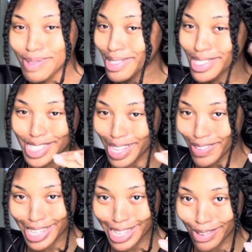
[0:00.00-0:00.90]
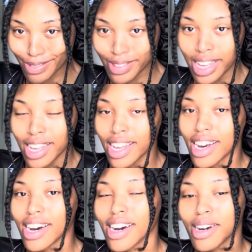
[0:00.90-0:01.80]
She's so cute.
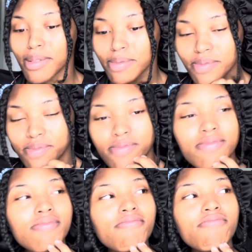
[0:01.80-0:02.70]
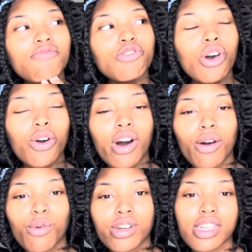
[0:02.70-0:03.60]
So I
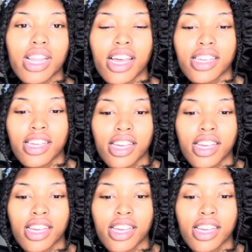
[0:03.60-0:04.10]
want to like